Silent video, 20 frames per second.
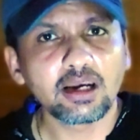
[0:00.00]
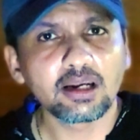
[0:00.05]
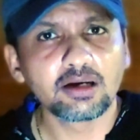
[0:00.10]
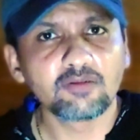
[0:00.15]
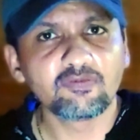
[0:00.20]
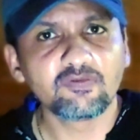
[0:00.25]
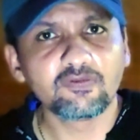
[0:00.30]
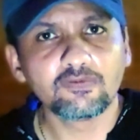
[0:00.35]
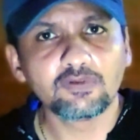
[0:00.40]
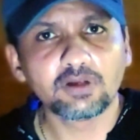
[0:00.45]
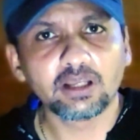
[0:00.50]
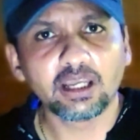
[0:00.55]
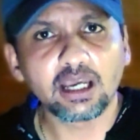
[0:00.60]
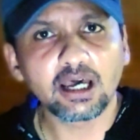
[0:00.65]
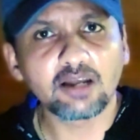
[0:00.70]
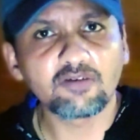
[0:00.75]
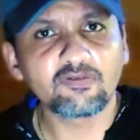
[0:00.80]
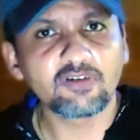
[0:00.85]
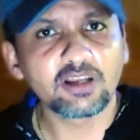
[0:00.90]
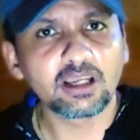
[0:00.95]

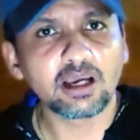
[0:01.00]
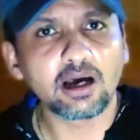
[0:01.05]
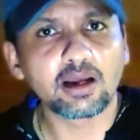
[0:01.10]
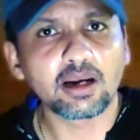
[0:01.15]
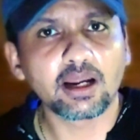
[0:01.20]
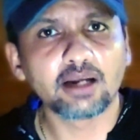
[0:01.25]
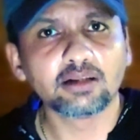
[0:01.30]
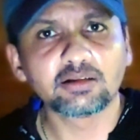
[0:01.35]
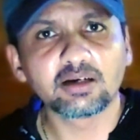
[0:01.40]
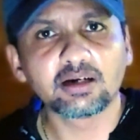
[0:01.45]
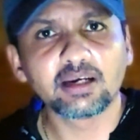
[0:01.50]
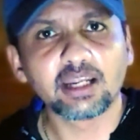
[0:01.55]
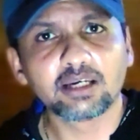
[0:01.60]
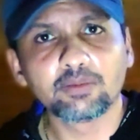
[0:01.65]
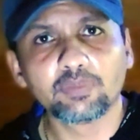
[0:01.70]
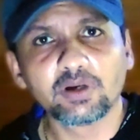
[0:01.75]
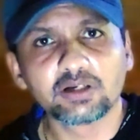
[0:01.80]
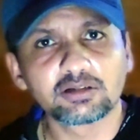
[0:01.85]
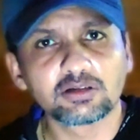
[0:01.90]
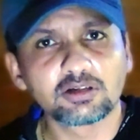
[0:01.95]
VR and 3D
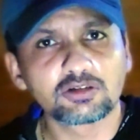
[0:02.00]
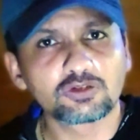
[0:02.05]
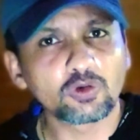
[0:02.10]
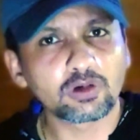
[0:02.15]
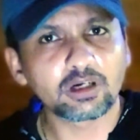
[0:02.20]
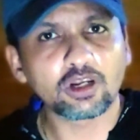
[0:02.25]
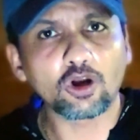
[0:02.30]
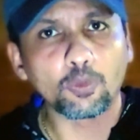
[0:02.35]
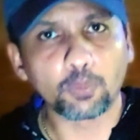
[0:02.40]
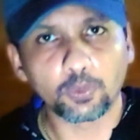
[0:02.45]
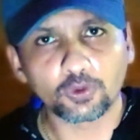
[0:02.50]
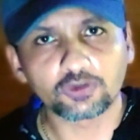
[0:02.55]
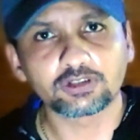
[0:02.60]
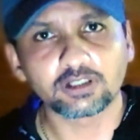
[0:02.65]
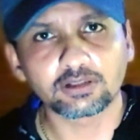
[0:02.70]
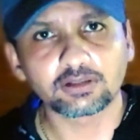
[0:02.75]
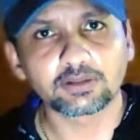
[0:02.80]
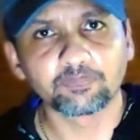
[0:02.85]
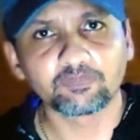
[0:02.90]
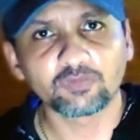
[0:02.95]
animation is totally opposite.
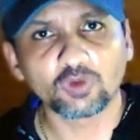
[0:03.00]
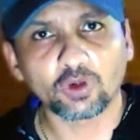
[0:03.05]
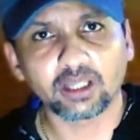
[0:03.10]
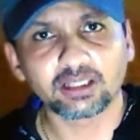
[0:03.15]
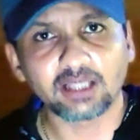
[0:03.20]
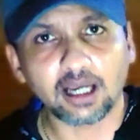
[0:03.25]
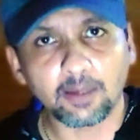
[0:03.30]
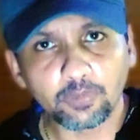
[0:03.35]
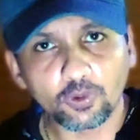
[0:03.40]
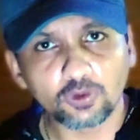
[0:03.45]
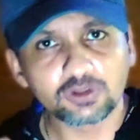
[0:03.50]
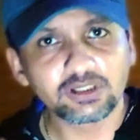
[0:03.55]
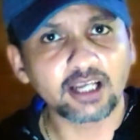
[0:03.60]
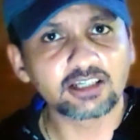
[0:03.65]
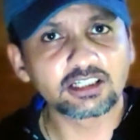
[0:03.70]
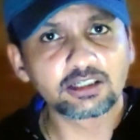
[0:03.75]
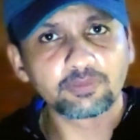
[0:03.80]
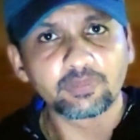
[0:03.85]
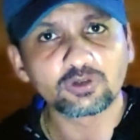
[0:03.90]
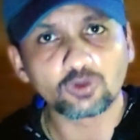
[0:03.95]
Okay, the approach has
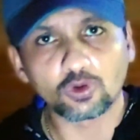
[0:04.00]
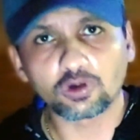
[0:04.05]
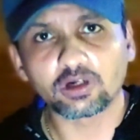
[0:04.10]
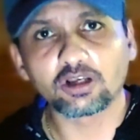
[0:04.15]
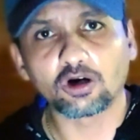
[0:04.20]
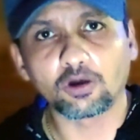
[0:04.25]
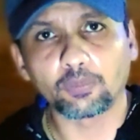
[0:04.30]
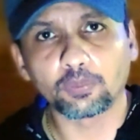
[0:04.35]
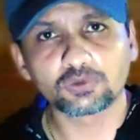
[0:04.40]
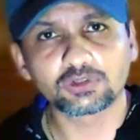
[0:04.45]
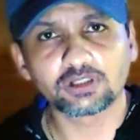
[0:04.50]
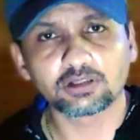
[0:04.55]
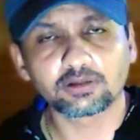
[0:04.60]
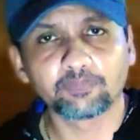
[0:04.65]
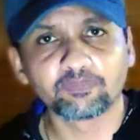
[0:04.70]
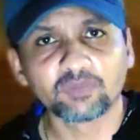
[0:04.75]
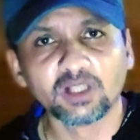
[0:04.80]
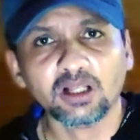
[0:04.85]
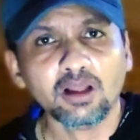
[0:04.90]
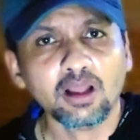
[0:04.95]
to be totally opposite.
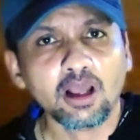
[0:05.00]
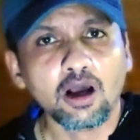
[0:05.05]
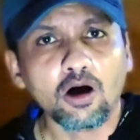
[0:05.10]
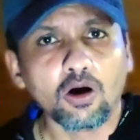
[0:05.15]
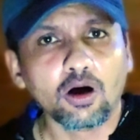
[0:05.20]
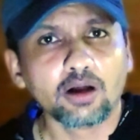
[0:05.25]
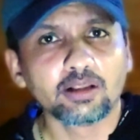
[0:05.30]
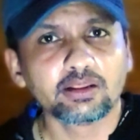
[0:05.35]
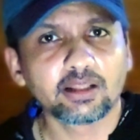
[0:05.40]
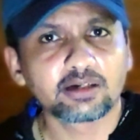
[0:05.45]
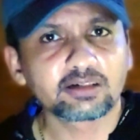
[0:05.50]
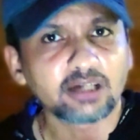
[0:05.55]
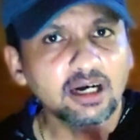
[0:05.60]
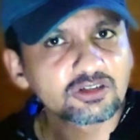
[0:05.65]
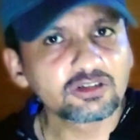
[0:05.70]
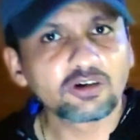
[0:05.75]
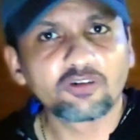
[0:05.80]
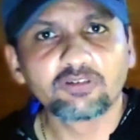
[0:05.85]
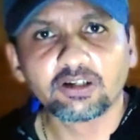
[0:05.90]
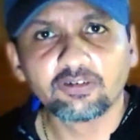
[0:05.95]
There are tons
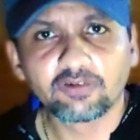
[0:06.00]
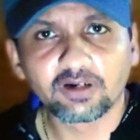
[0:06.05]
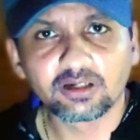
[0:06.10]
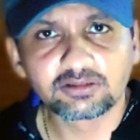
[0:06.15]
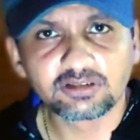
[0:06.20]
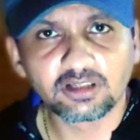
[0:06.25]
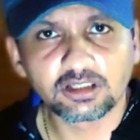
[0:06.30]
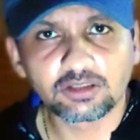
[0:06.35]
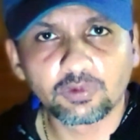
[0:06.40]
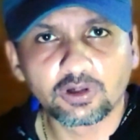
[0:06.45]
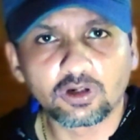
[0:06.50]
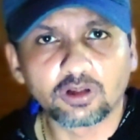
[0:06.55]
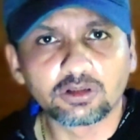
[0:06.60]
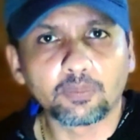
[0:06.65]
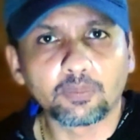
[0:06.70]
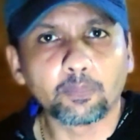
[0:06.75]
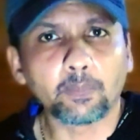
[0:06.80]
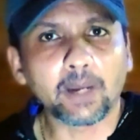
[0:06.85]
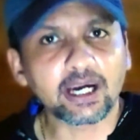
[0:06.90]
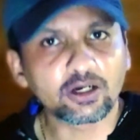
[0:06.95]
of differences, but on the
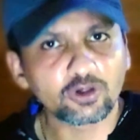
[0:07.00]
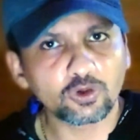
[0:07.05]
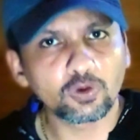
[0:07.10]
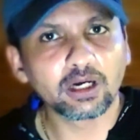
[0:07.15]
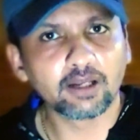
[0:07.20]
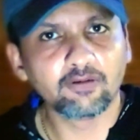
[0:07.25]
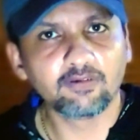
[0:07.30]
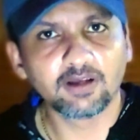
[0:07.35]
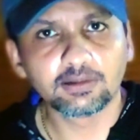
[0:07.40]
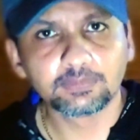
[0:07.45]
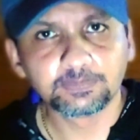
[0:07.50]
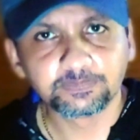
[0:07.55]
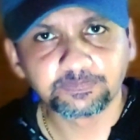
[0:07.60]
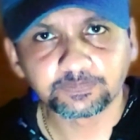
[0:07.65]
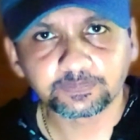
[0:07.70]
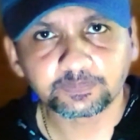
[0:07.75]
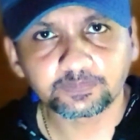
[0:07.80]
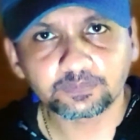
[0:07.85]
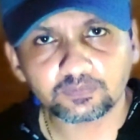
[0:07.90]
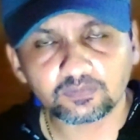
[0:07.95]
macro level,
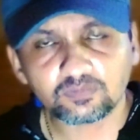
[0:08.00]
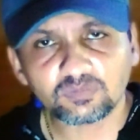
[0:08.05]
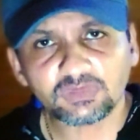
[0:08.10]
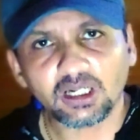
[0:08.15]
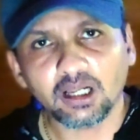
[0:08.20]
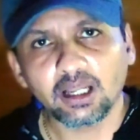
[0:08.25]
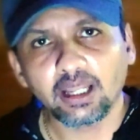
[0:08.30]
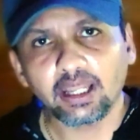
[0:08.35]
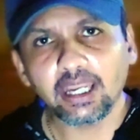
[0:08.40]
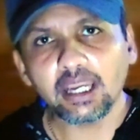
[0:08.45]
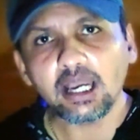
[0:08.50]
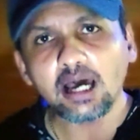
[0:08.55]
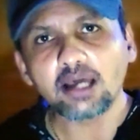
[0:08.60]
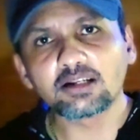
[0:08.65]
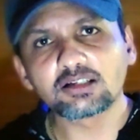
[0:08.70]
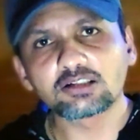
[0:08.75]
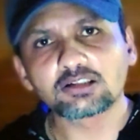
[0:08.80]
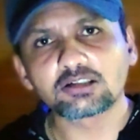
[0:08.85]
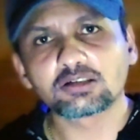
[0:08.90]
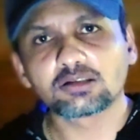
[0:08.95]
AR
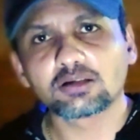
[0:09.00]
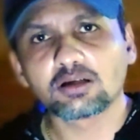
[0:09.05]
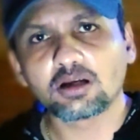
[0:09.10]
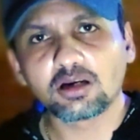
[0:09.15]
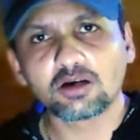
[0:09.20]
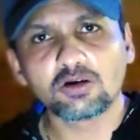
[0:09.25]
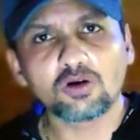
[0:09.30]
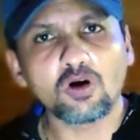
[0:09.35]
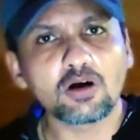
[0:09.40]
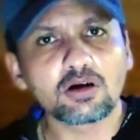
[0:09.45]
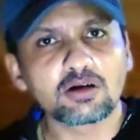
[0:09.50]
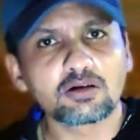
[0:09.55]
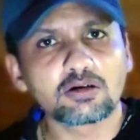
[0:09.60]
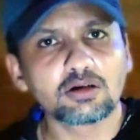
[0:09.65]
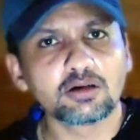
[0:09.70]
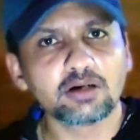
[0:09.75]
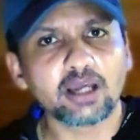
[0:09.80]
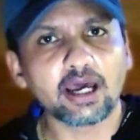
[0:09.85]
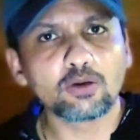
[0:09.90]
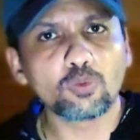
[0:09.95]
is not
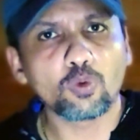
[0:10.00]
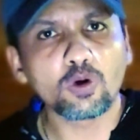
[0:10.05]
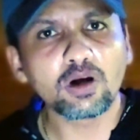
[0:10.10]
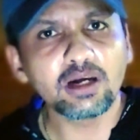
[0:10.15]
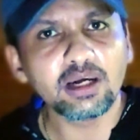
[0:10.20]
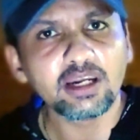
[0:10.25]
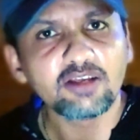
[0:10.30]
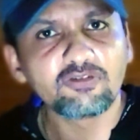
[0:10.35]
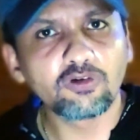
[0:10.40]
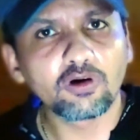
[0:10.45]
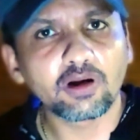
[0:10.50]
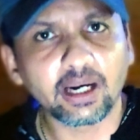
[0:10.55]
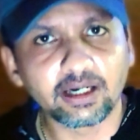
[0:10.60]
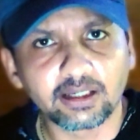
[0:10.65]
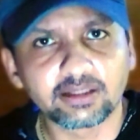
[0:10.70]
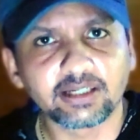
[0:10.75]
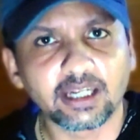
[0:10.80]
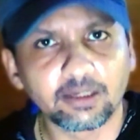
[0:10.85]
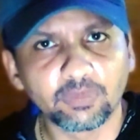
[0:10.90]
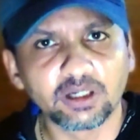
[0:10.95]
done only for
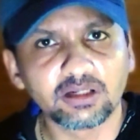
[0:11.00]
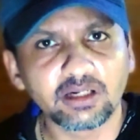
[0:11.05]
entertainment.